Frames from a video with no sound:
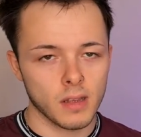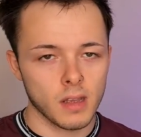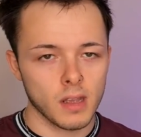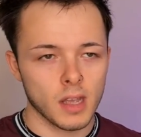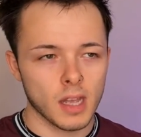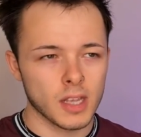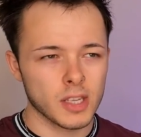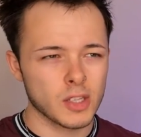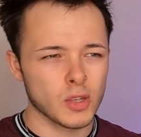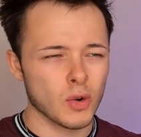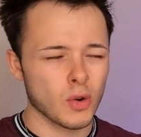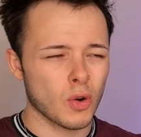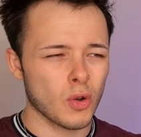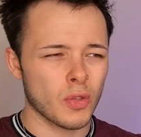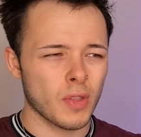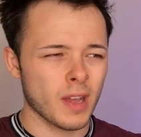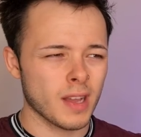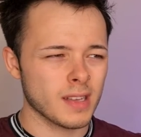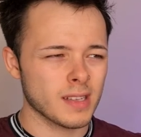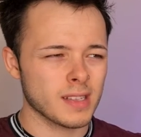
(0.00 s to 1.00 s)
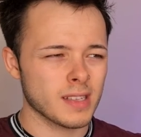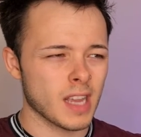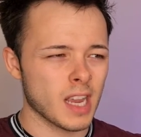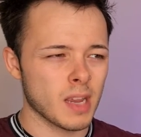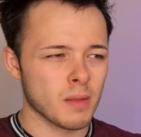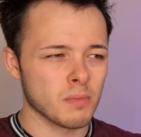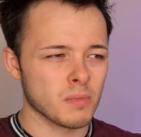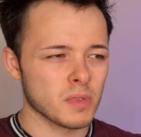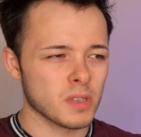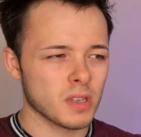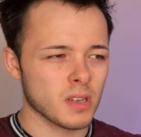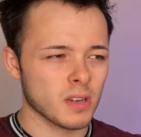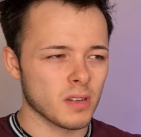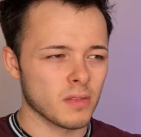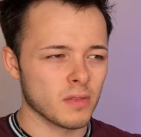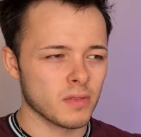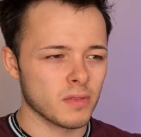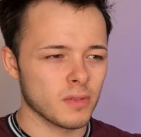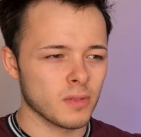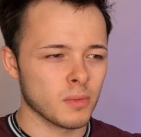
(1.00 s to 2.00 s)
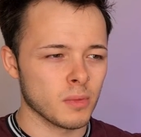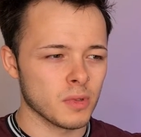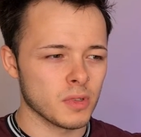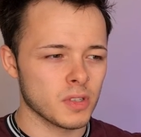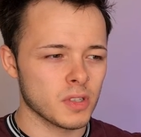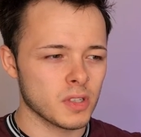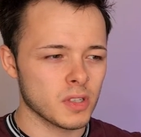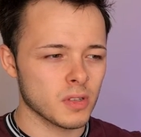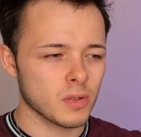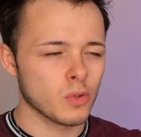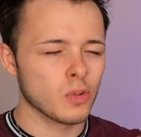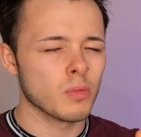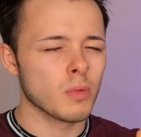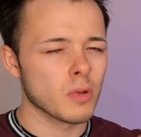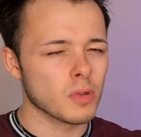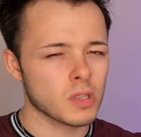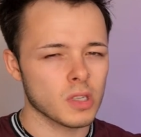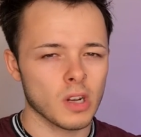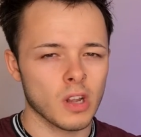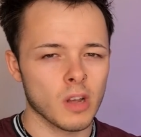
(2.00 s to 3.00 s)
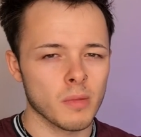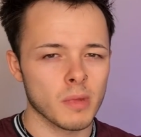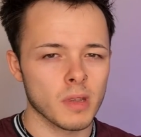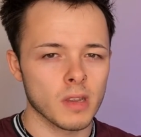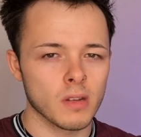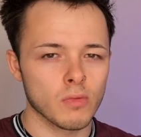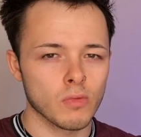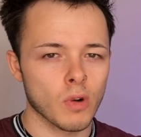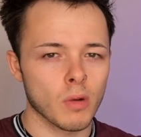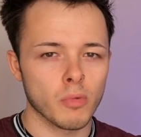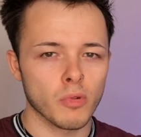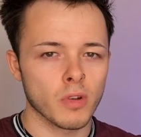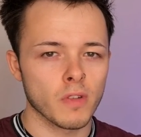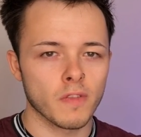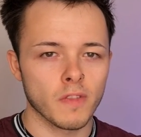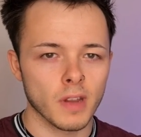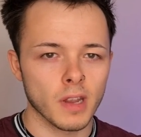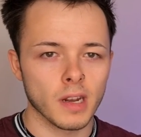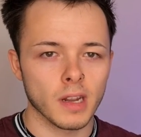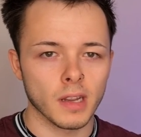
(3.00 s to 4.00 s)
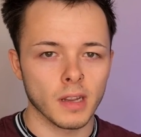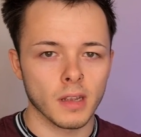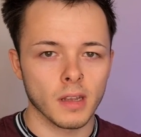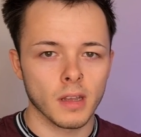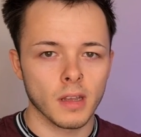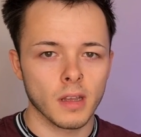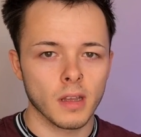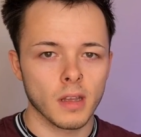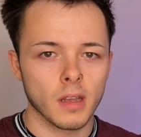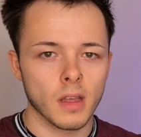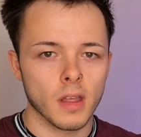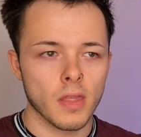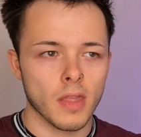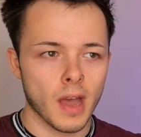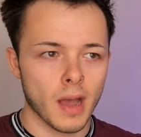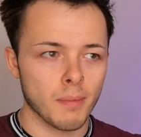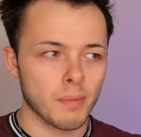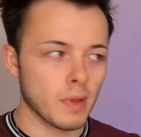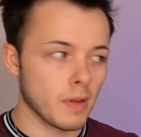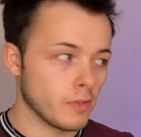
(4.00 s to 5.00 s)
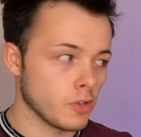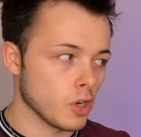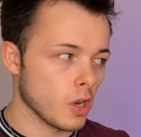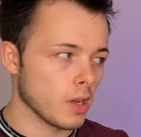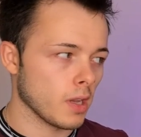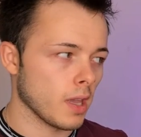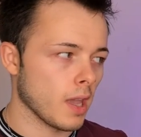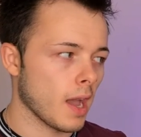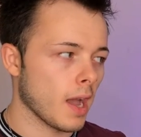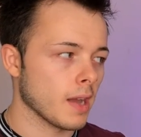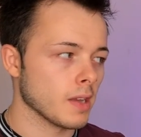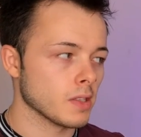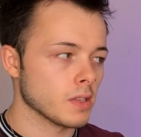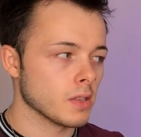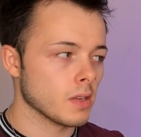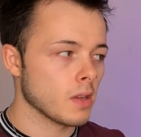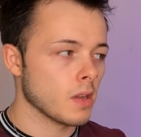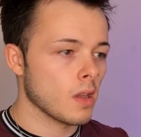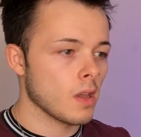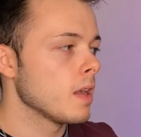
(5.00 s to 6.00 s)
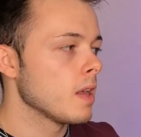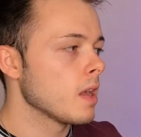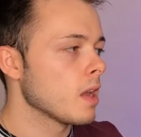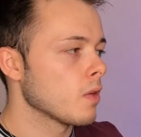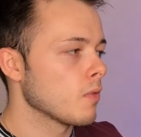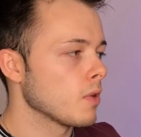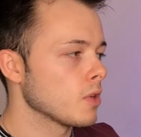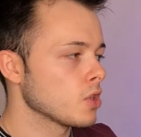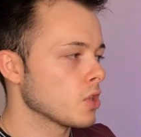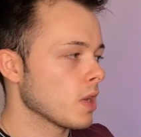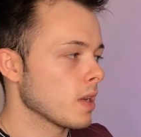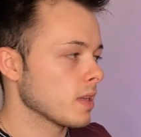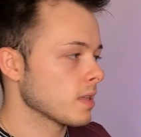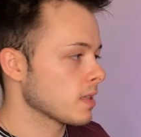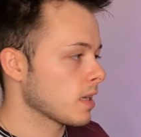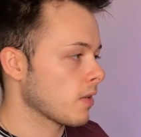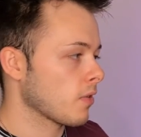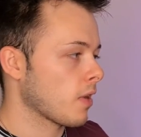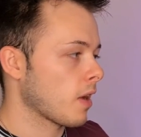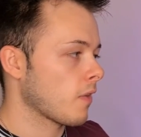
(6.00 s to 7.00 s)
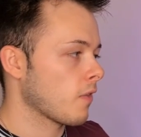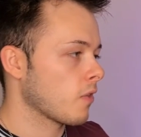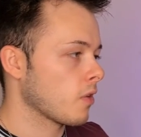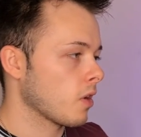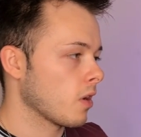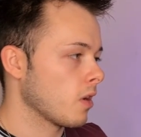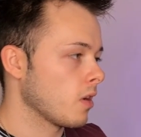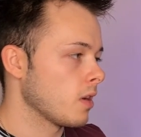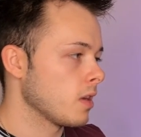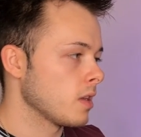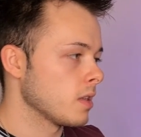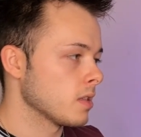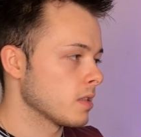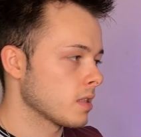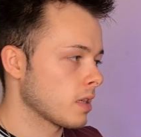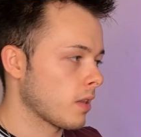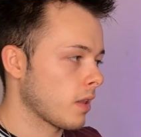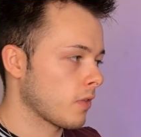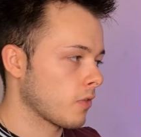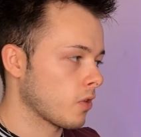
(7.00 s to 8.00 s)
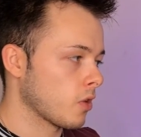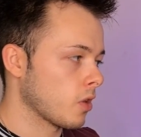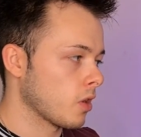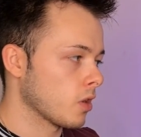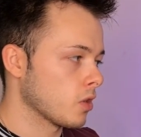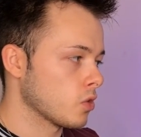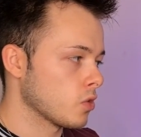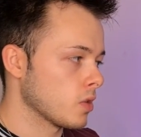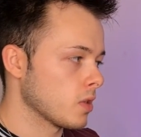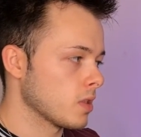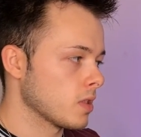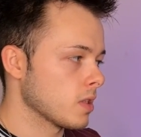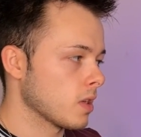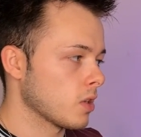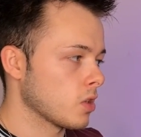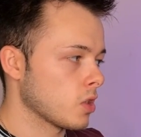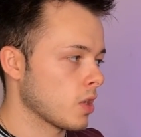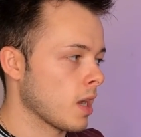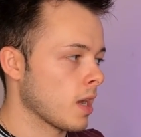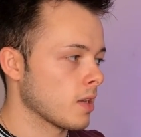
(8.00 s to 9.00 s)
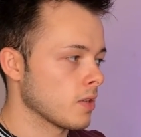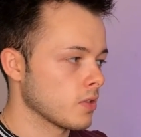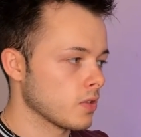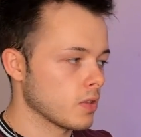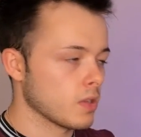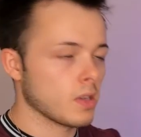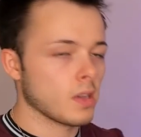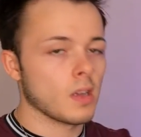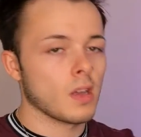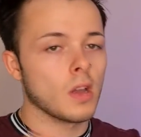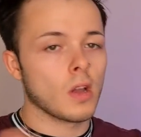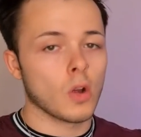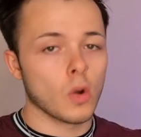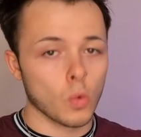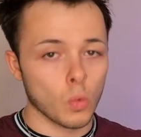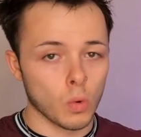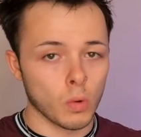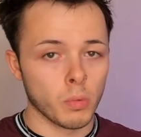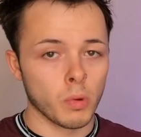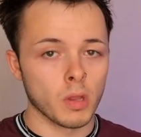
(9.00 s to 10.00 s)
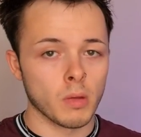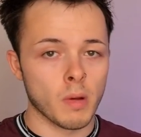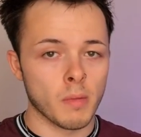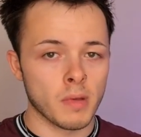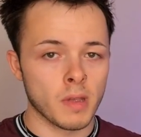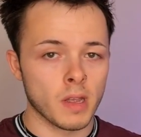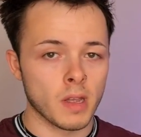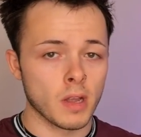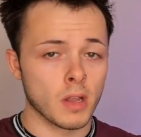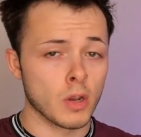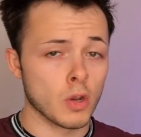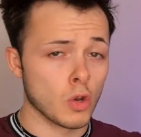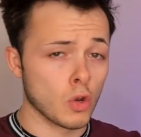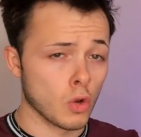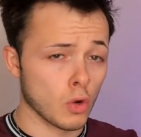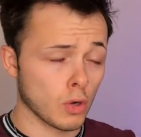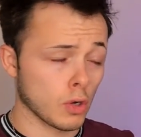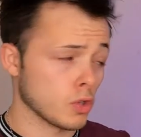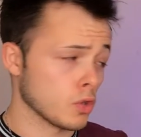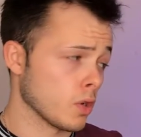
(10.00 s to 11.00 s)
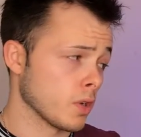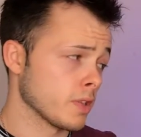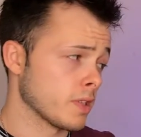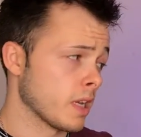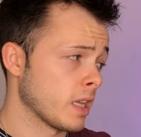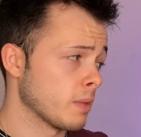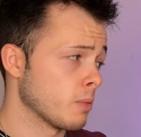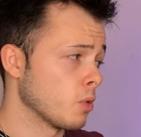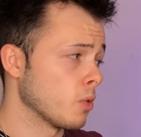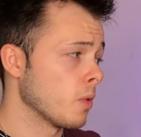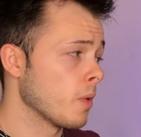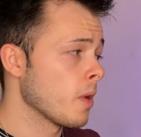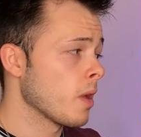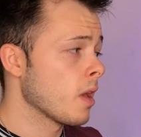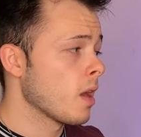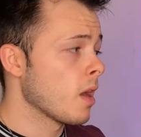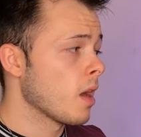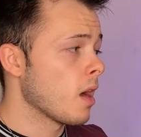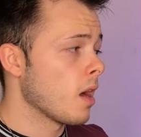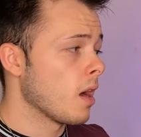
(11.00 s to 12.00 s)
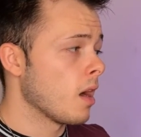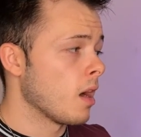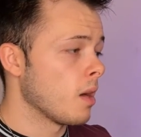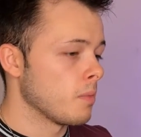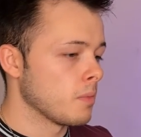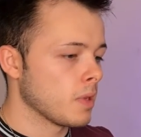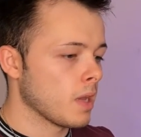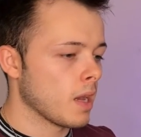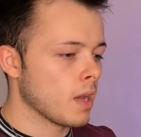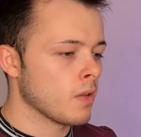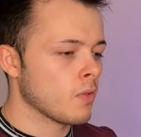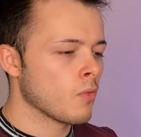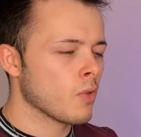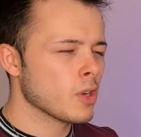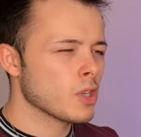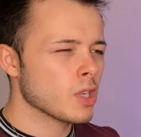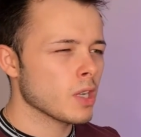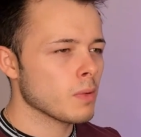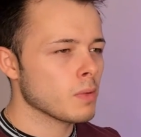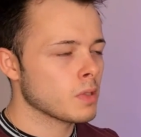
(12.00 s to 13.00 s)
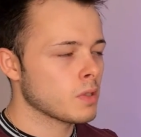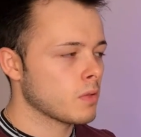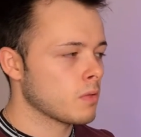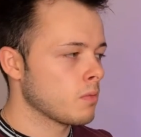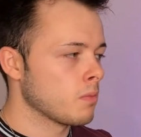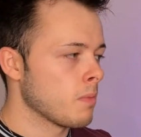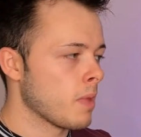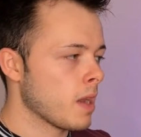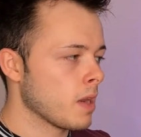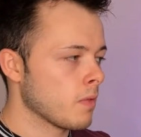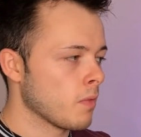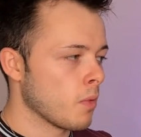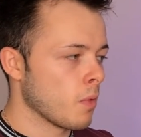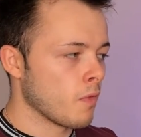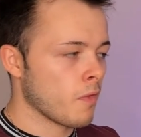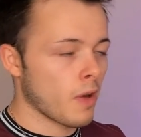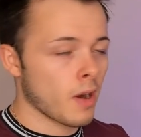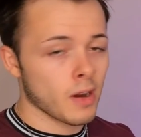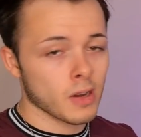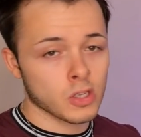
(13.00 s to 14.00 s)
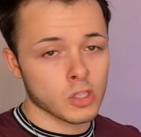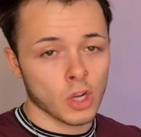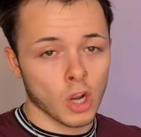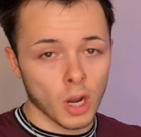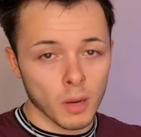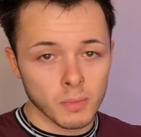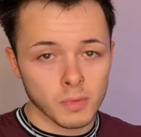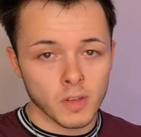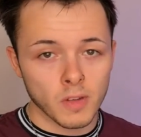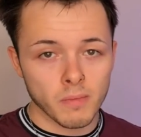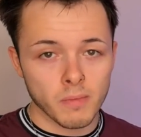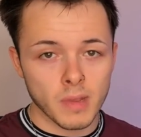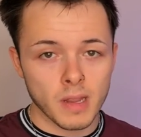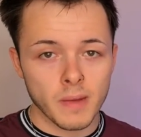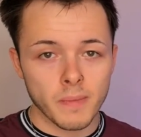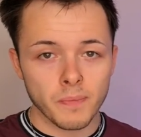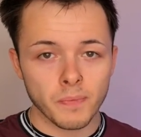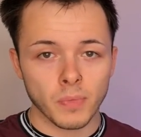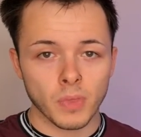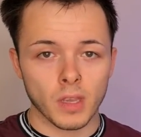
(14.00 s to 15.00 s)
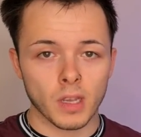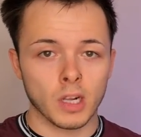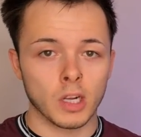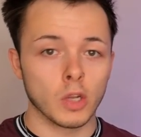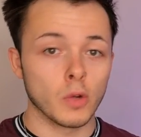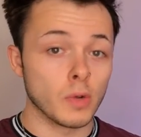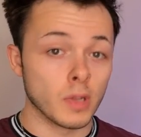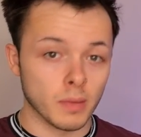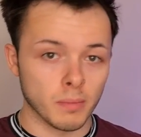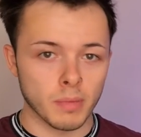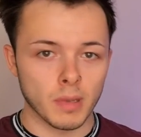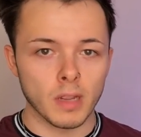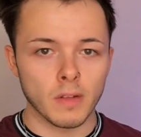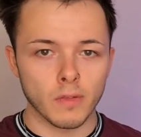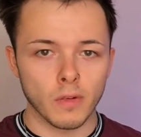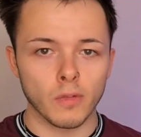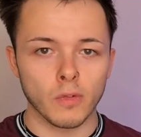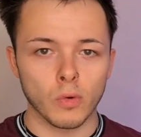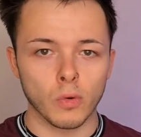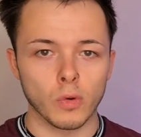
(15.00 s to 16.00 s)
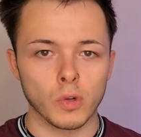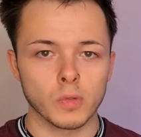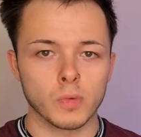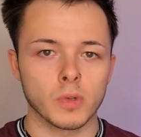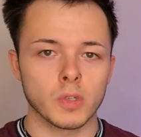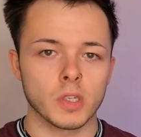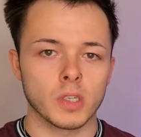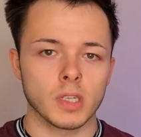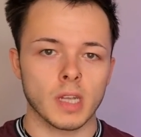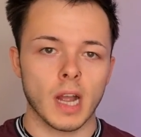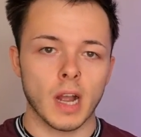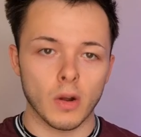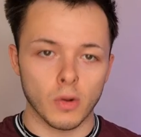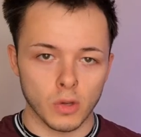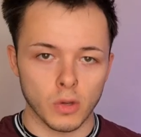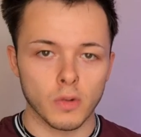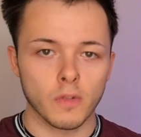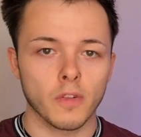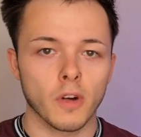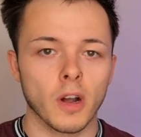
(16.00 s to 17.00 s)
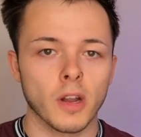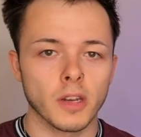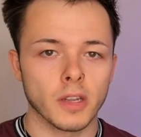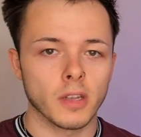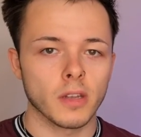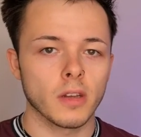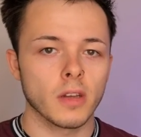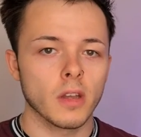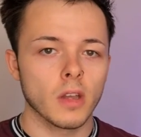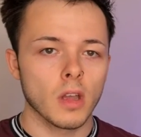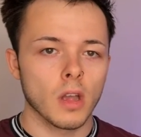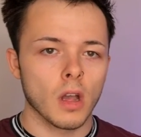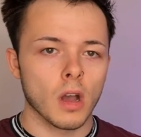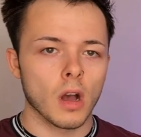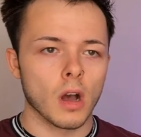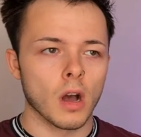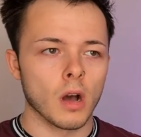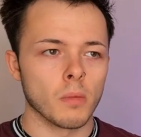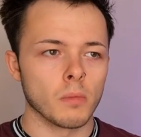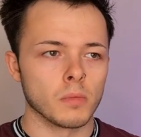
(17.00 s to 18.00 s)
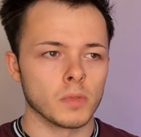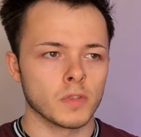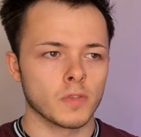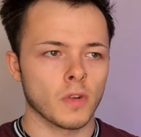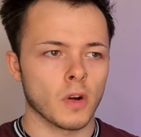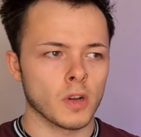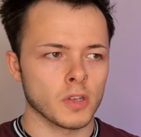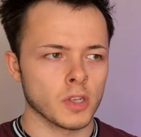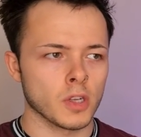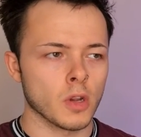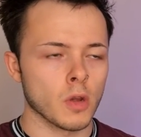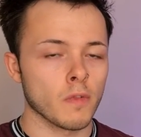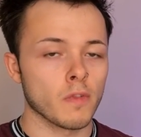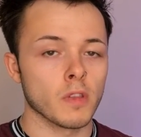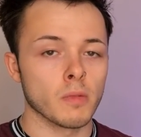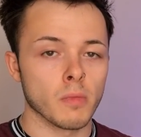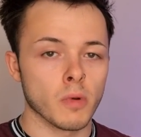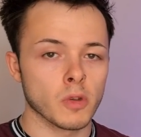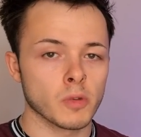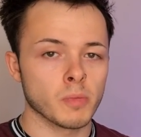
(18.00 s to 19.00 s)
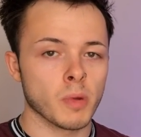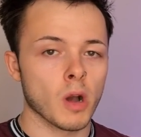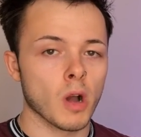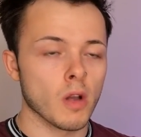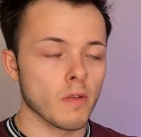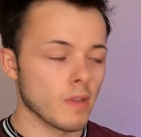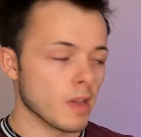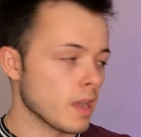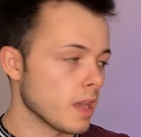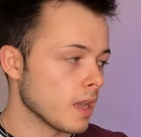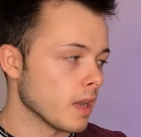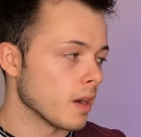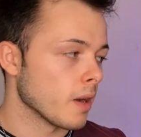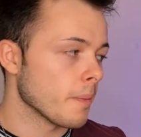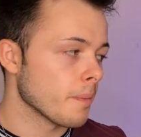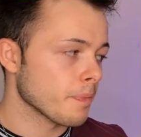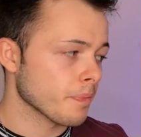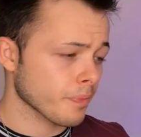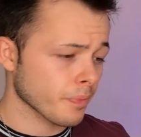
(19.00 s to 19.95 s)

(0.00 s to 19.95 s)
It's not got that same kind of almost slimy, rubbery feeling that beef jerky has. Originating in South Africa, in South African countries such as, we'll put them up here, I'm not gonna try and say them all. Originally it was made with various types of meat, including beef, of course, which is how you'd find it, as far as I know, for the most part over here.